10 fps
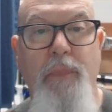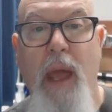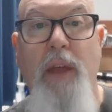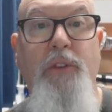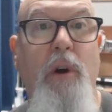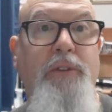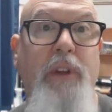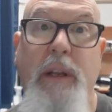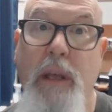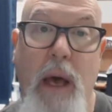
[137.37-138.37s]
as are
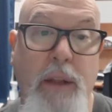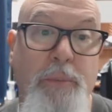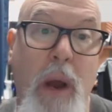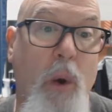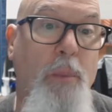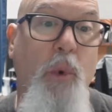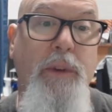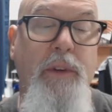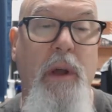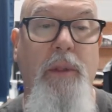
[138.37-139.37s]
study guides,
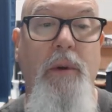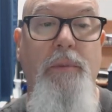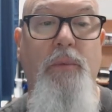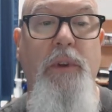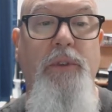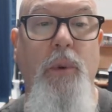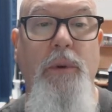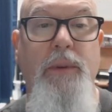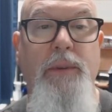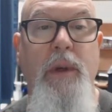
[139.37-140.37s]
PowerPoints, and other
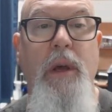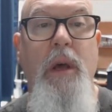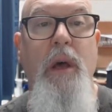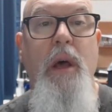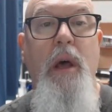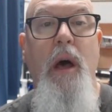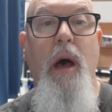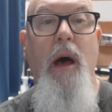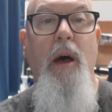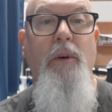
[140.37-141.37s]
resources.
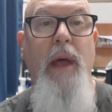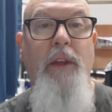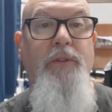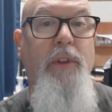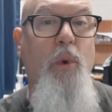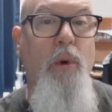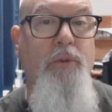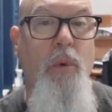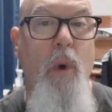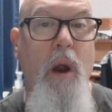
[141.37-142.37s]
As for the
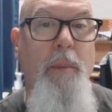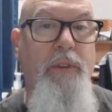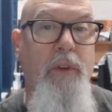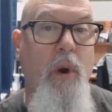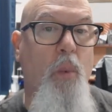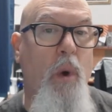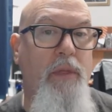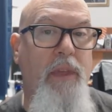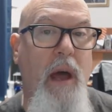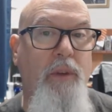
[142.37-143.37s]
course requirements, there are
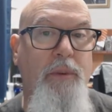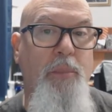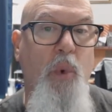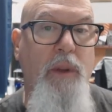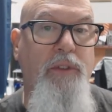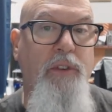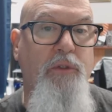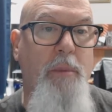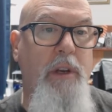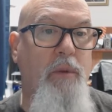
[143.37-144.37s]
1,000 points
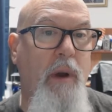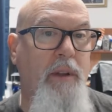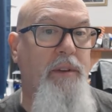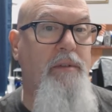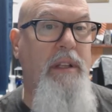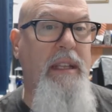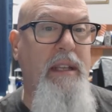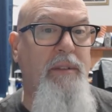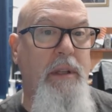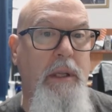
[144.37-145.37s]
distributed relatively
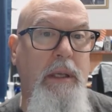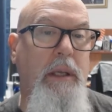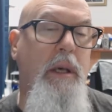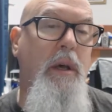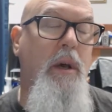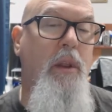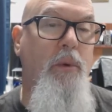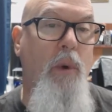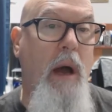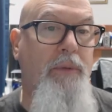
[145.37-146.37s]
evenly
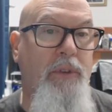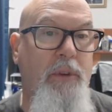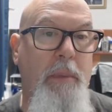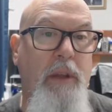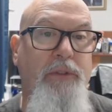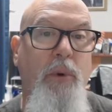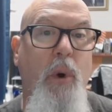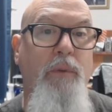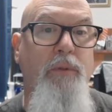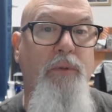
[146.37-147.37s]
throughout the semester
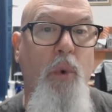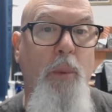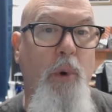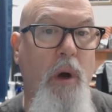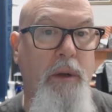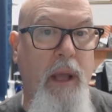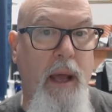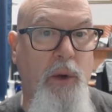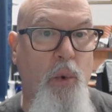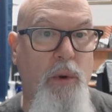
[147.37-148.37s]
over 4 broad
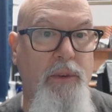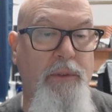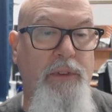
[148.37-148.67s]
categories of